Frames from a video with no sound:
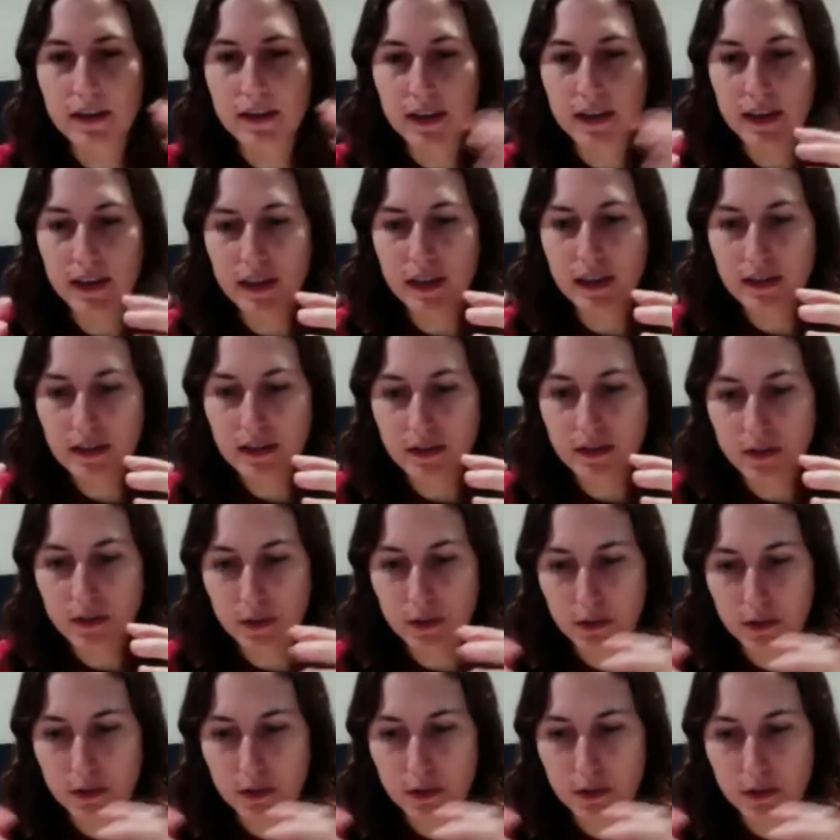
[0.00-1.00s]
then it
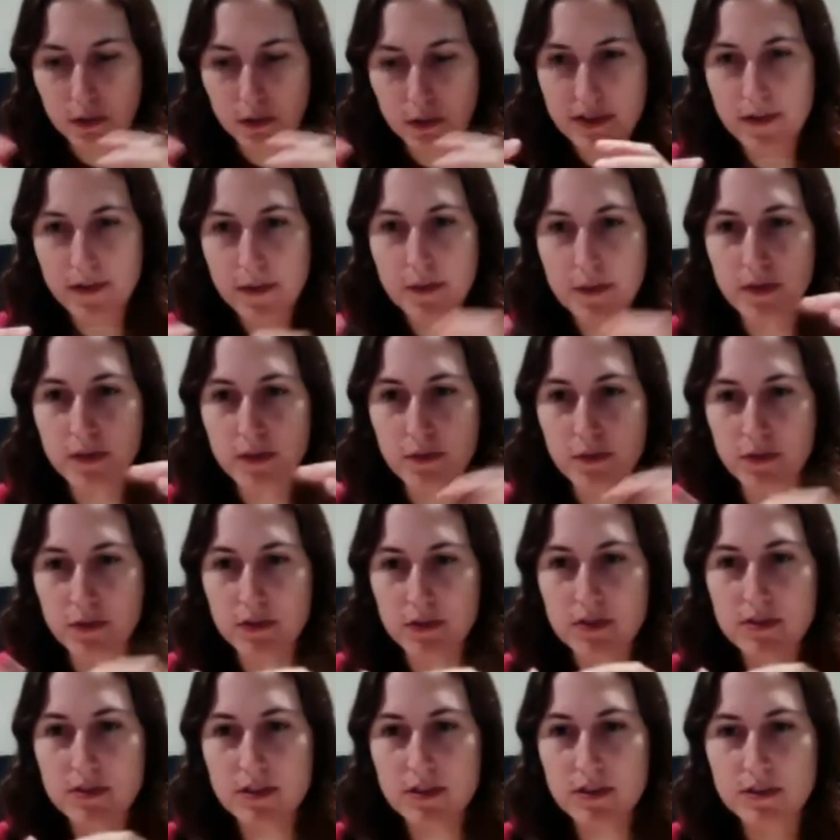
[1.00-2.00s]
can't hold itself
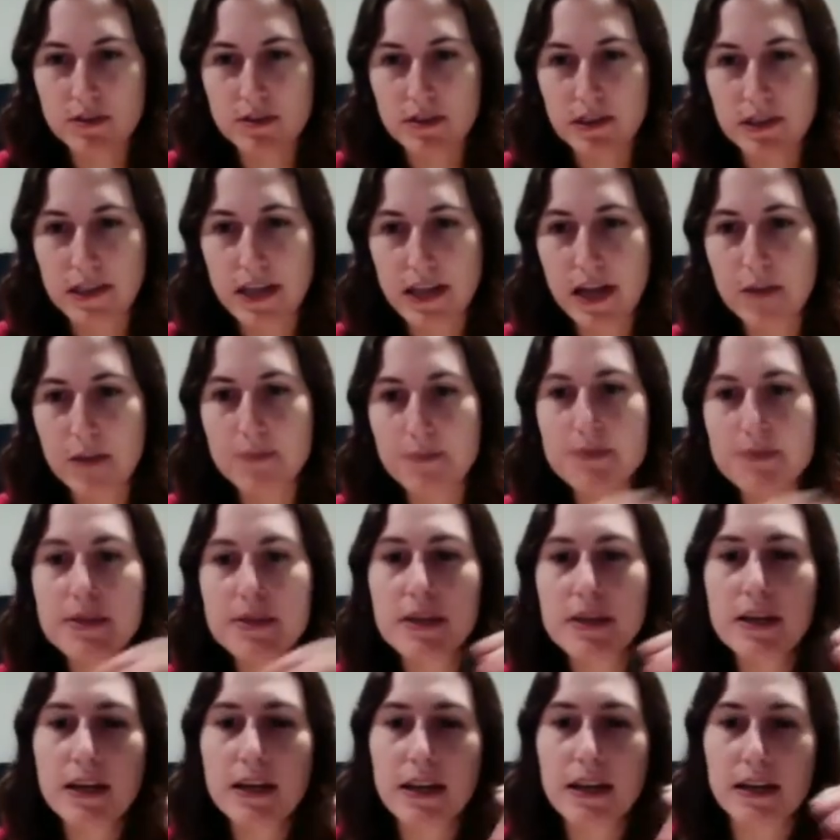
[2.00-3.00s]
up anymore, and it starts to
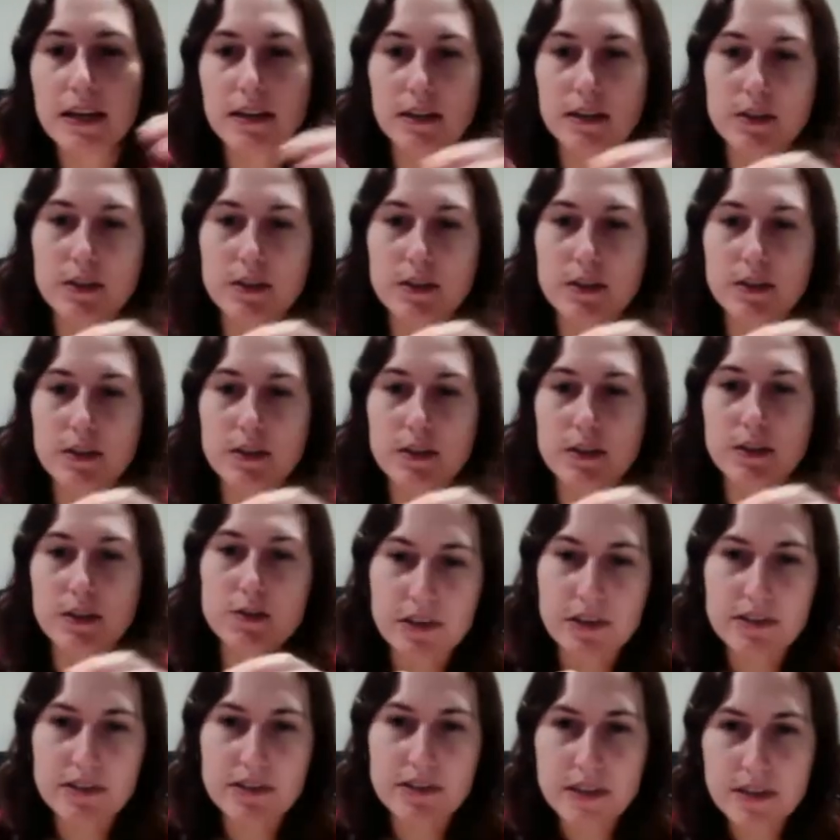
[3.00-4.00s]
collapse. And it
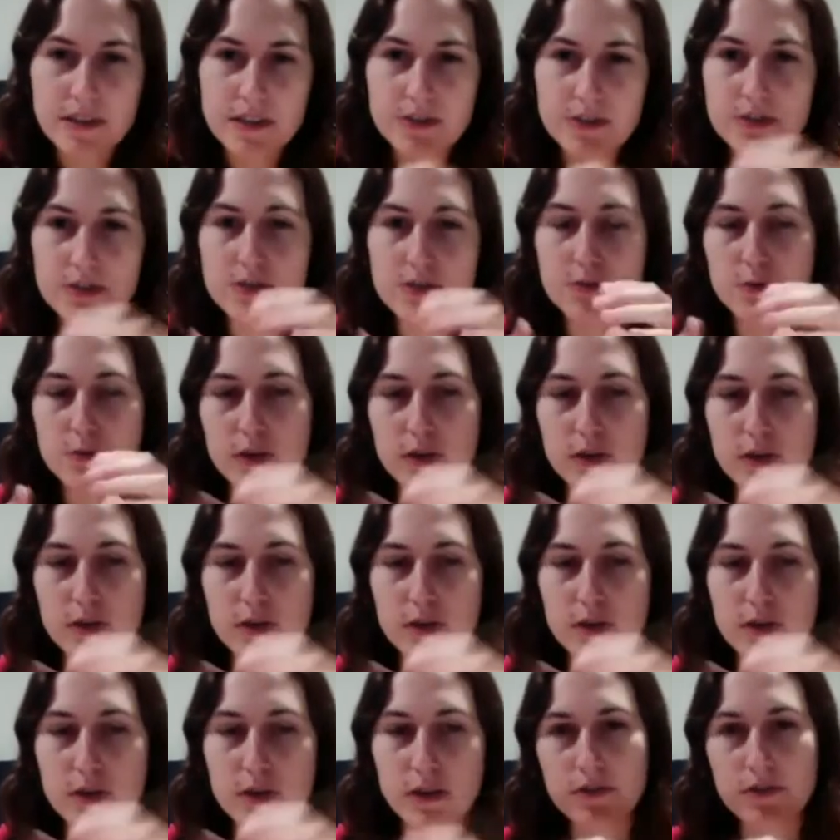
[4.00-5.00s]
goes through various
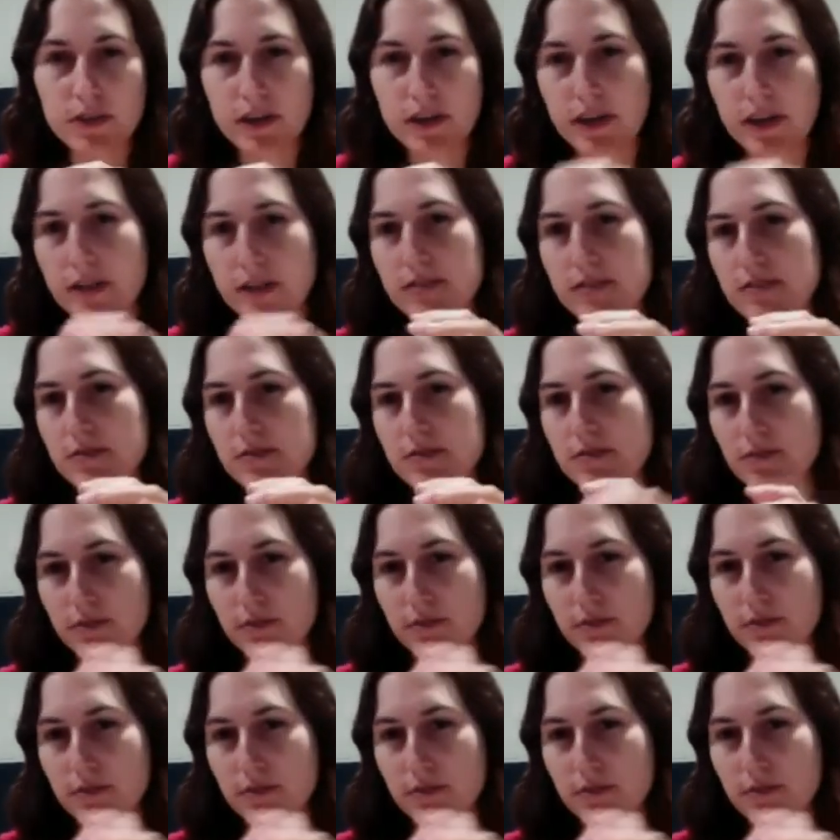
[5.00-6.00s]
stages where different
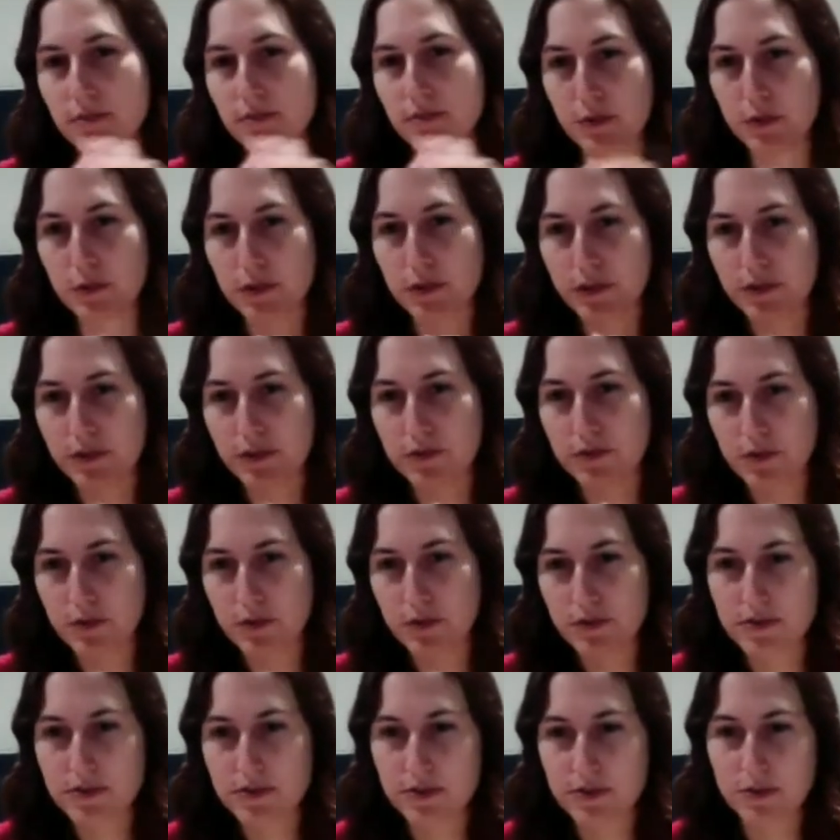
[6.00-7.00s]
kinds of like
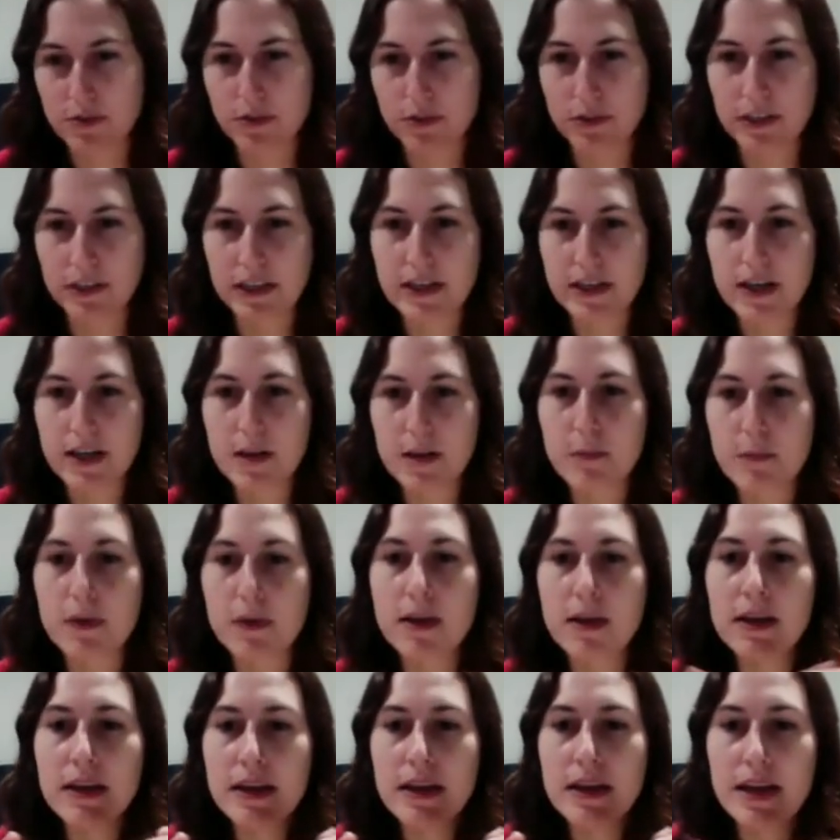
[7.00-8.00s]
nuclear forces are holding
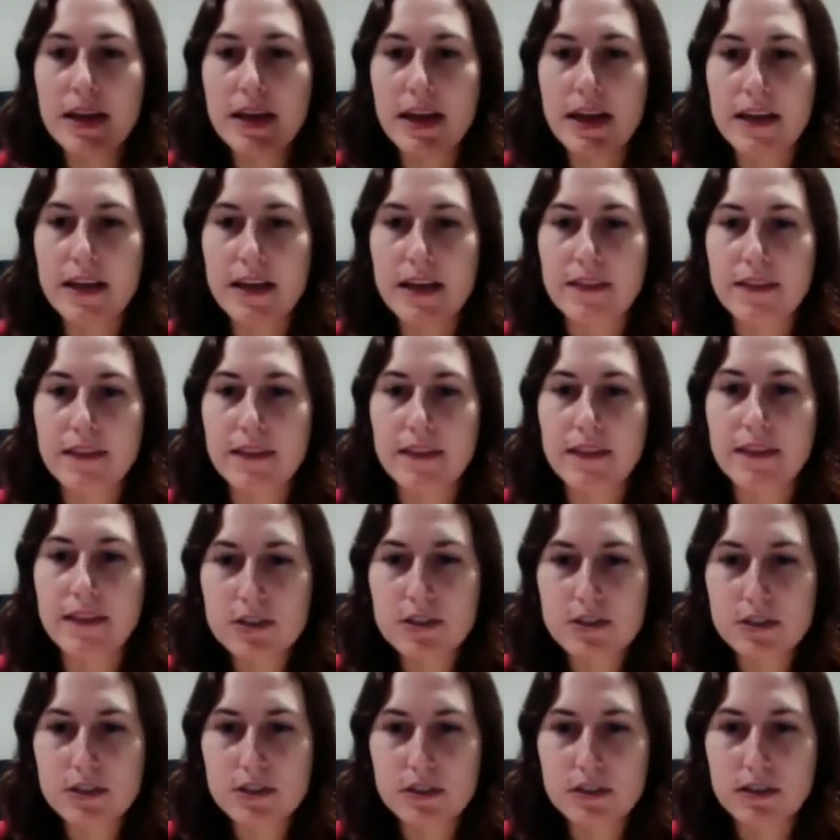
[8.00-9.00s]
it up, and
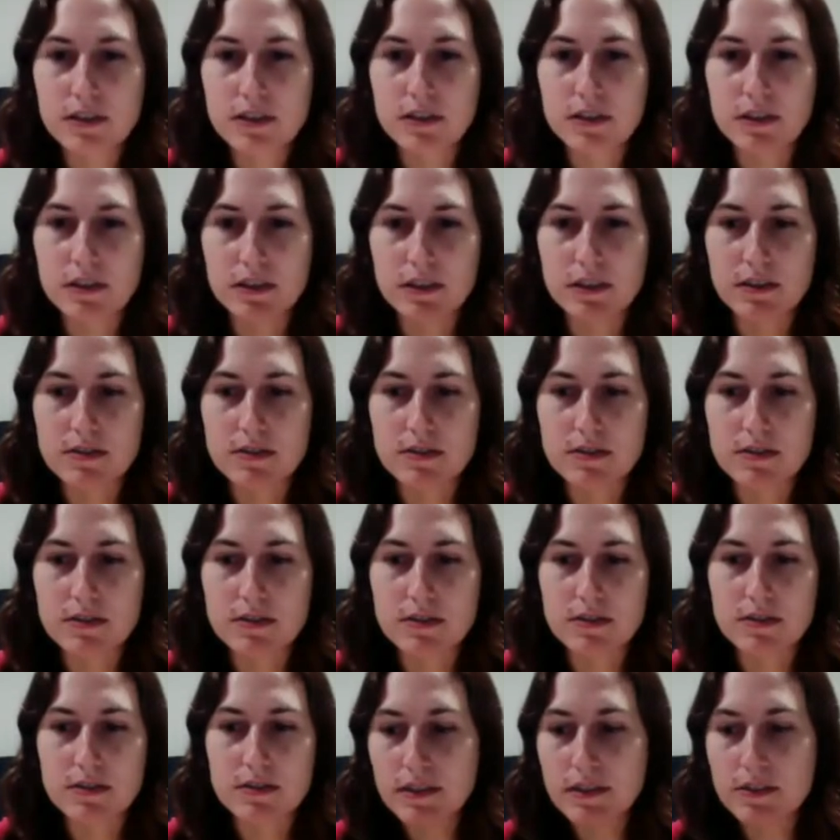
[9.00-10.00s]
then eventually
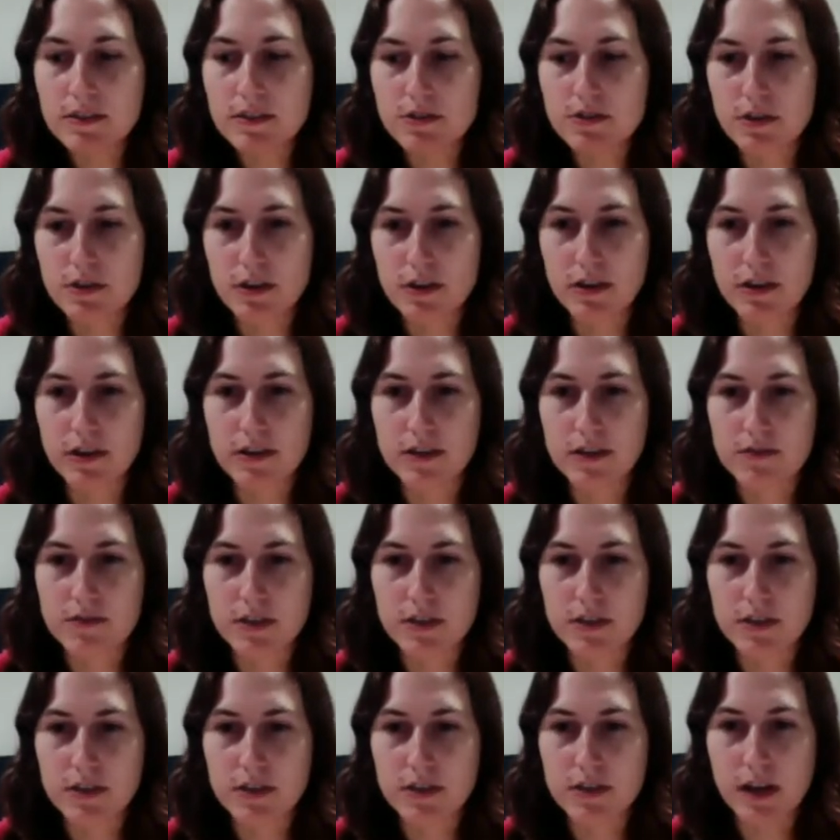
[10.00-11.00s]
there's nothing
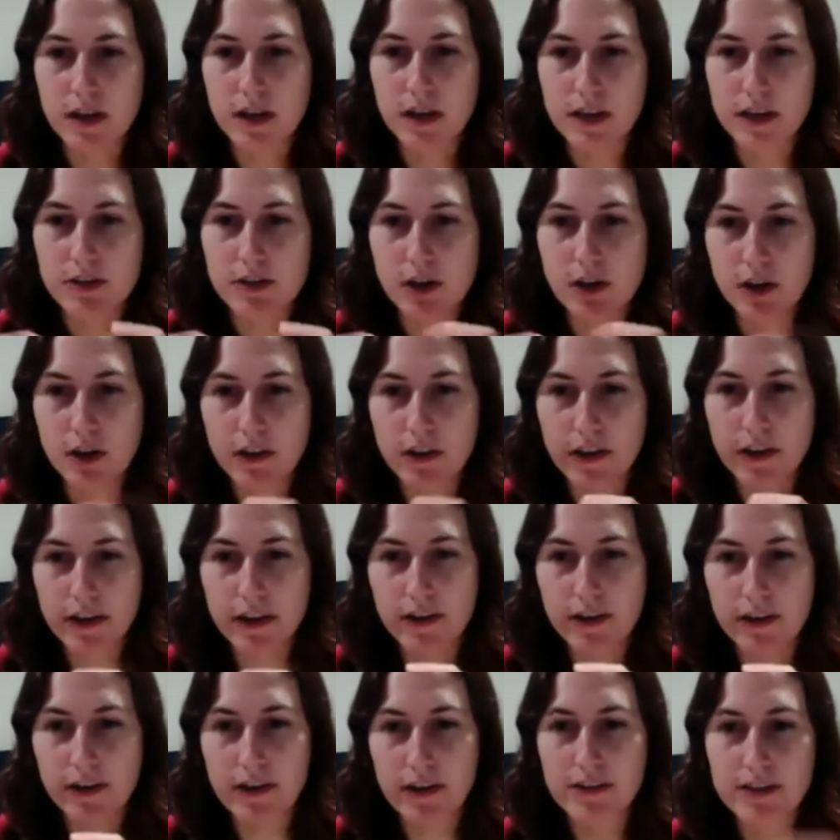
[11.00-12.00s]
strong enough to counteract
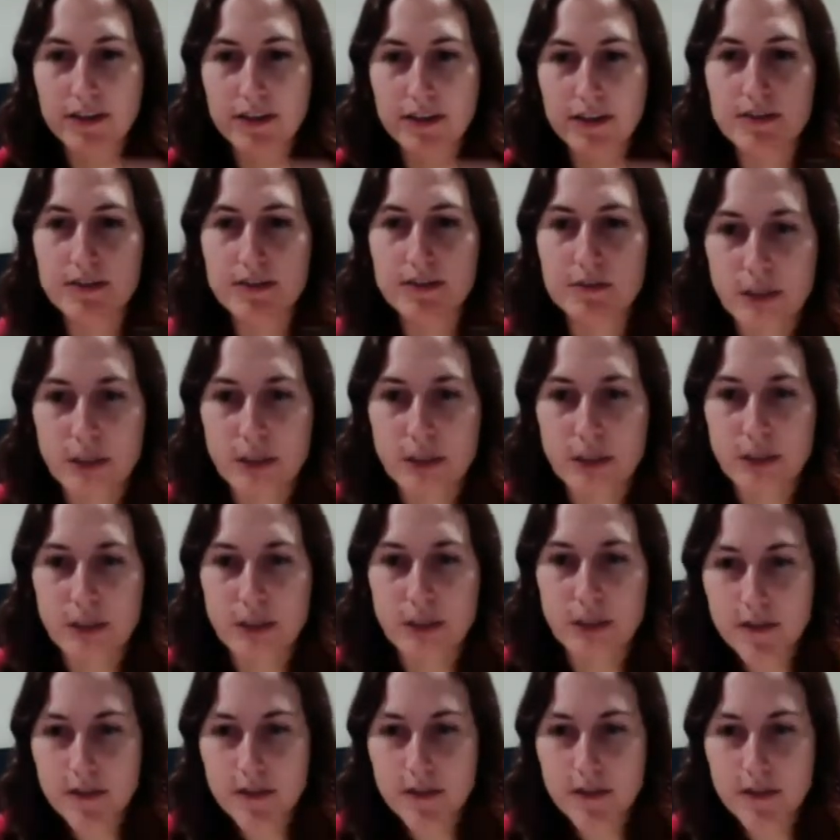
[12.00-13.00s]
all that gravity. So
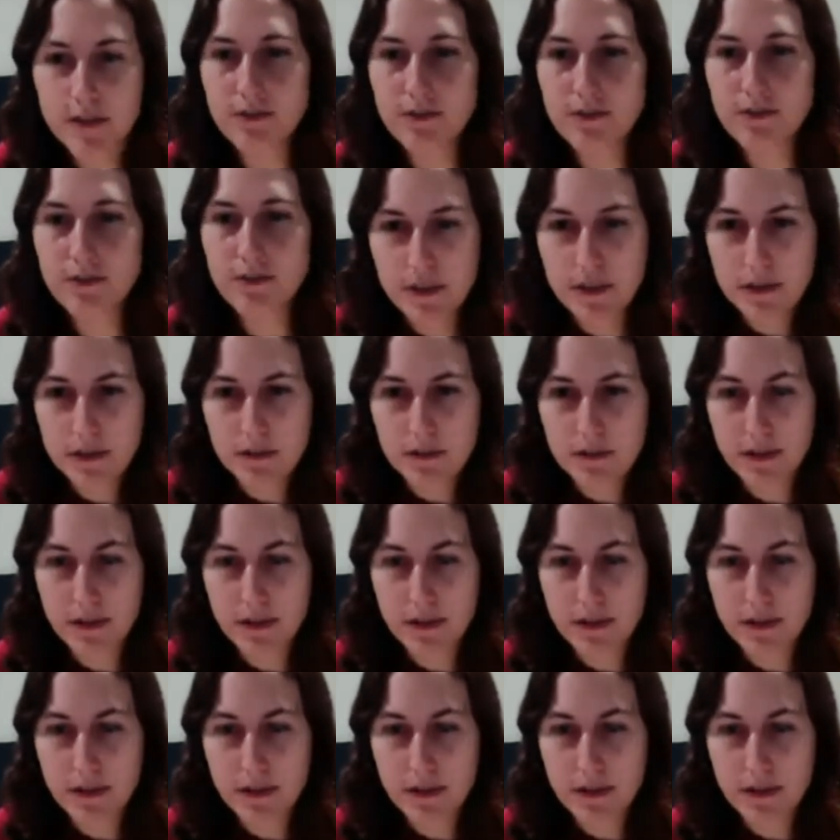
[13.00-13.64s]
you have enough